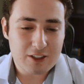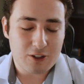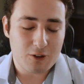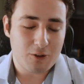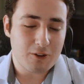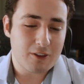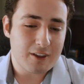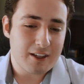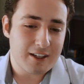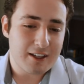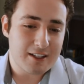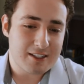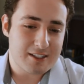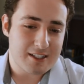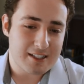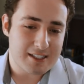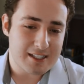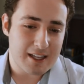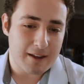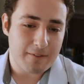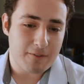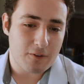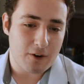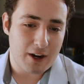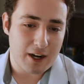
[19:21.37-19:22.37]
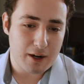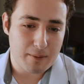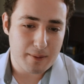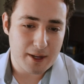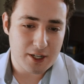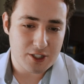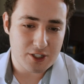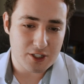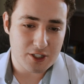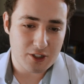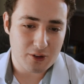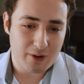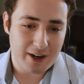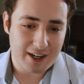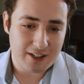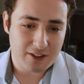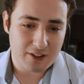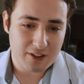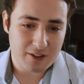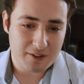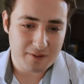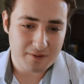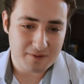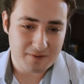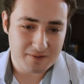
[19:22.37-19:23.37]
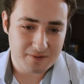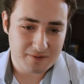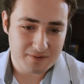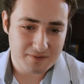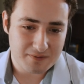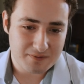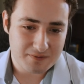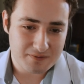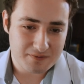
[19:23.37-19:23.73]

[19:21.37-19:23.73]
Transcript: Do you think it's the same for animation director?